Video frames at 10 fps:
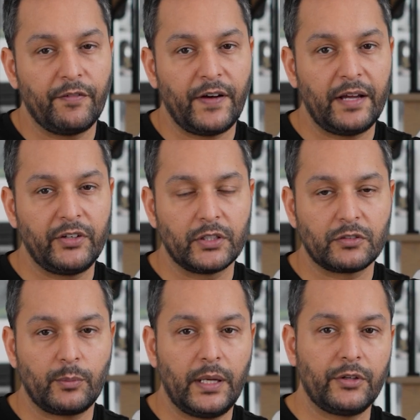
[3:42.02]
to 5
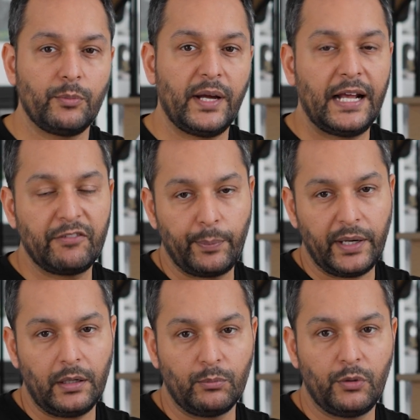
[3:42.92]
years from now, you might have a
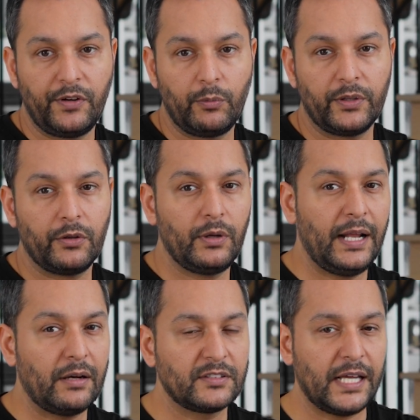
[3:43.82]
parent move in with you, and
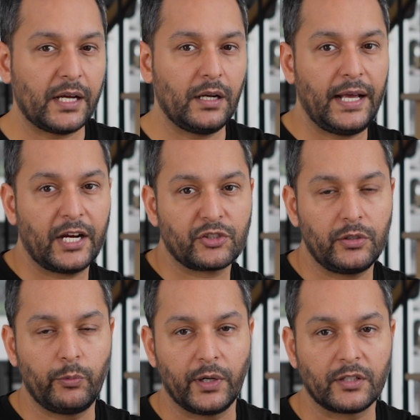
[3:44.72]
how's that going to
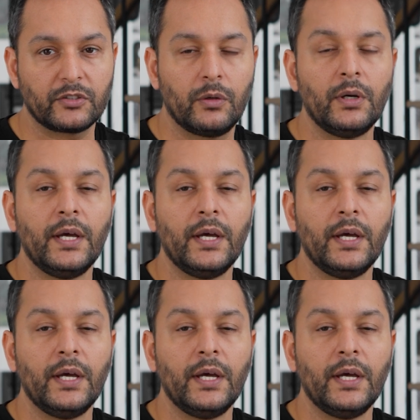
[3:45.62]
actually work? So